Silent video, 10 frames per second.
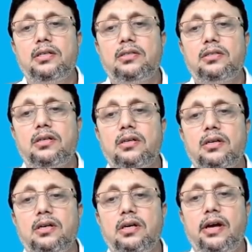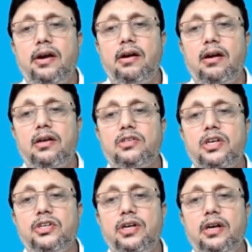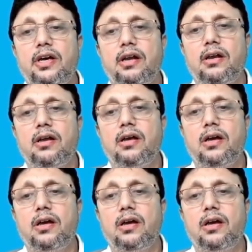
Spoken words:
is here, stationed here.